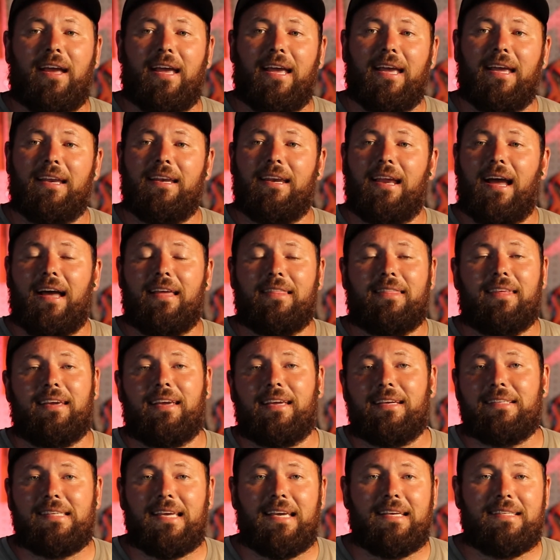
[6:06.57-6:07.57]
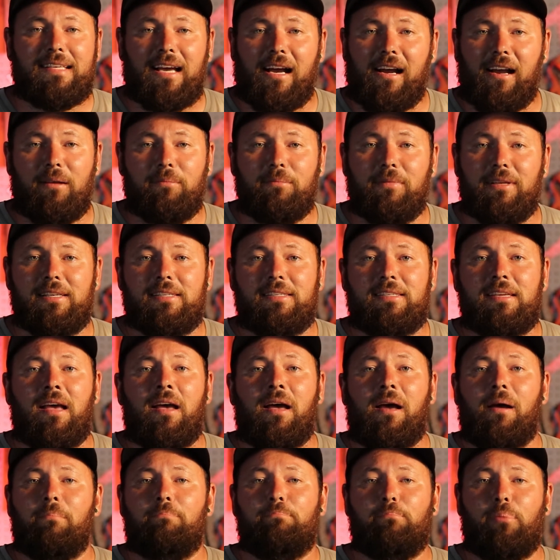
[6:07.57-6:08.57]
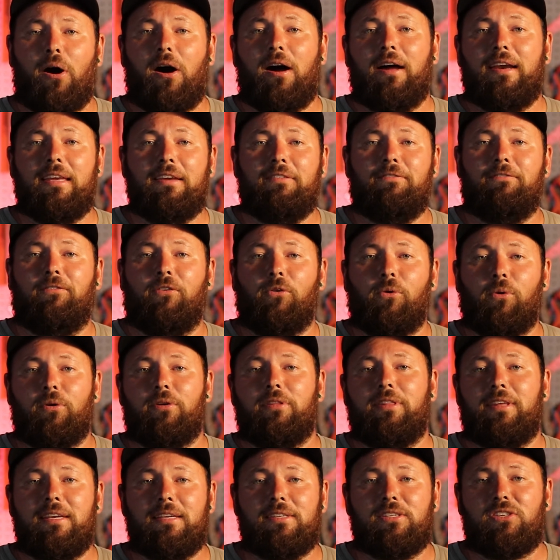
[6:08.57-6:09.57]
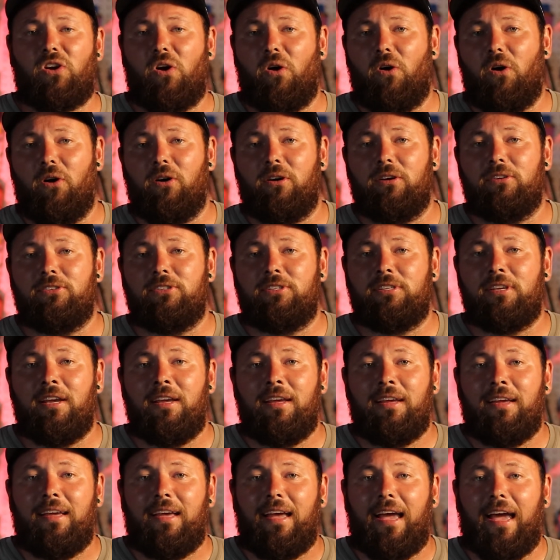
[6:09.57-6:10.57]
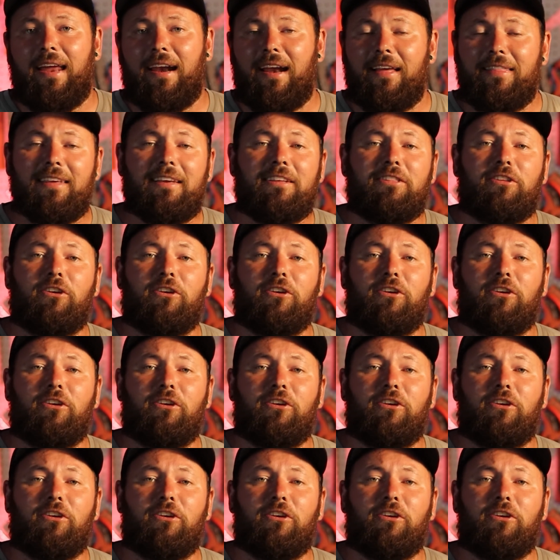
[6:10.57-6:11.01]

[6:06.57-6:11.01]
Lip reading: and I think it's a timeless body for these cars, and I think